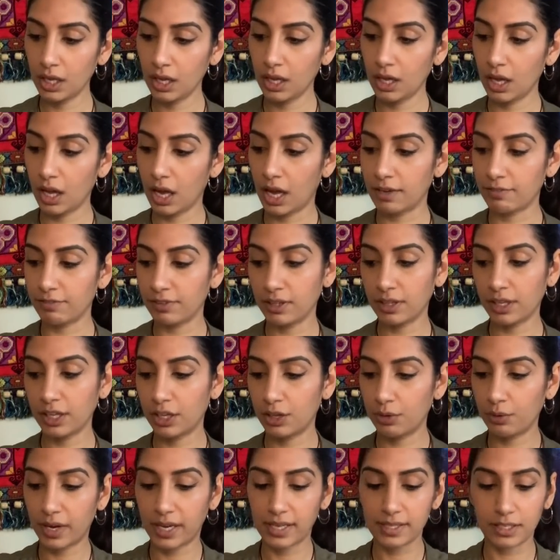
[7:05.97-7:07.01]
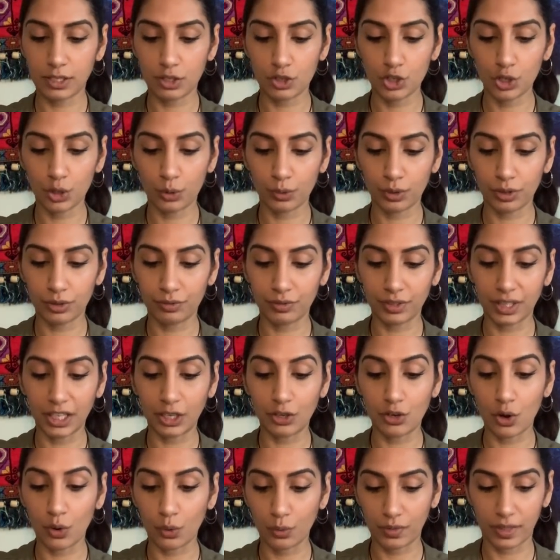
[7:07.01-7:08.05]
I feel like you guys intuitively
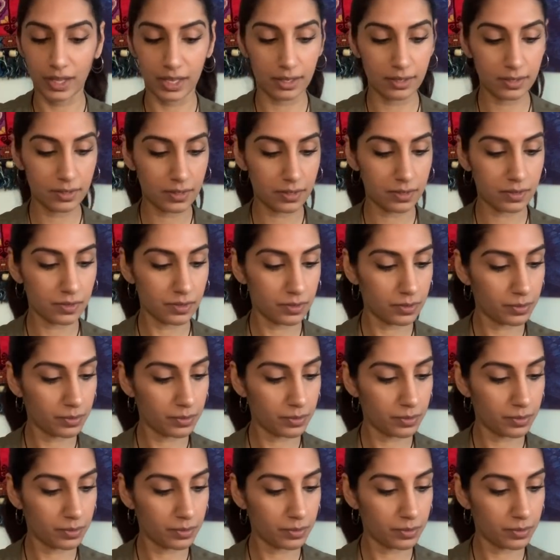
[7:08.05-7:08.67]
know this.